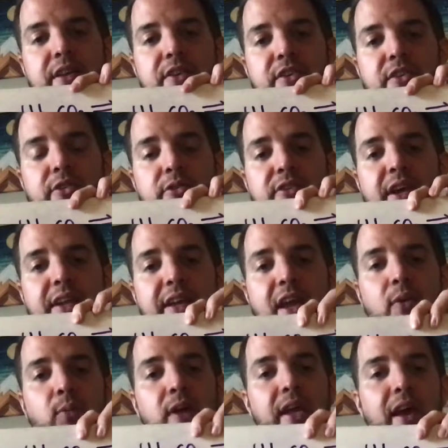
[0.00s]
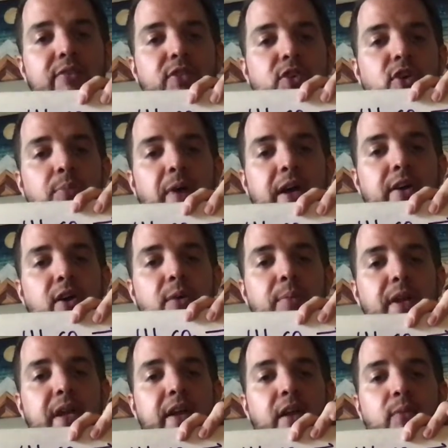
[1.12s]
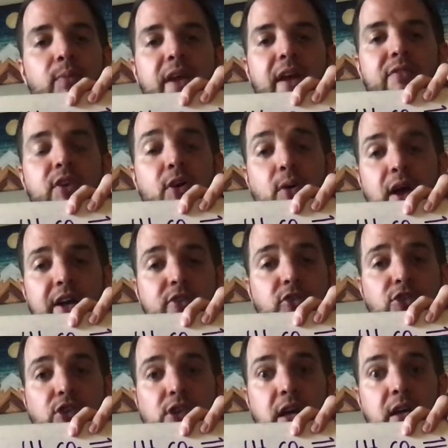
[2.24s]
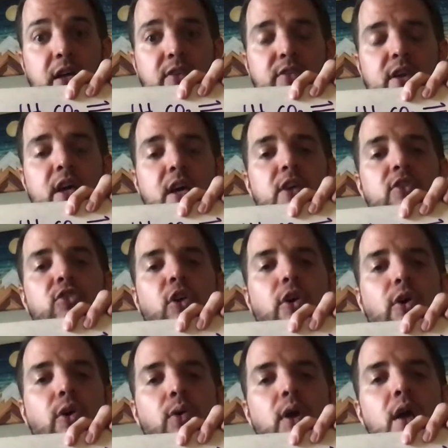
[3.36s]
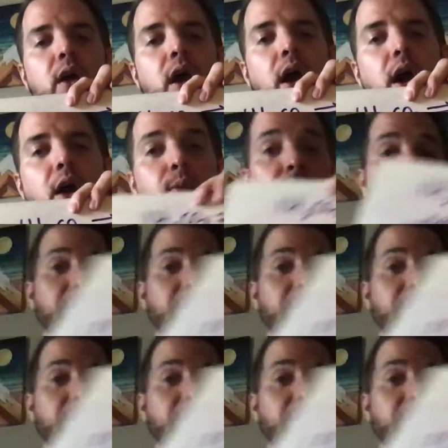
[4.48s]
dissociating it, we have no bicarbonate and we have no hydrogen ions. So we